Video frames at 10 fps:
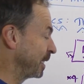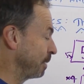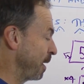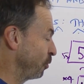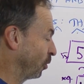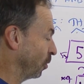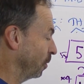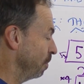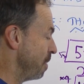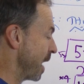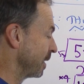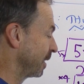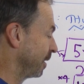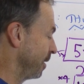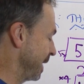symmetrical. Minus
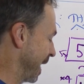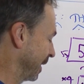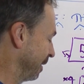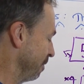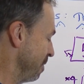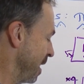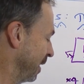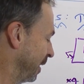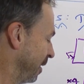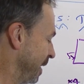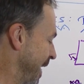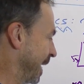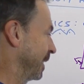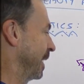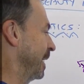30x, minus
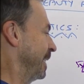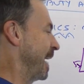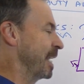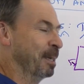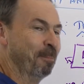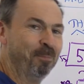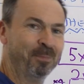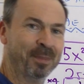30x, done.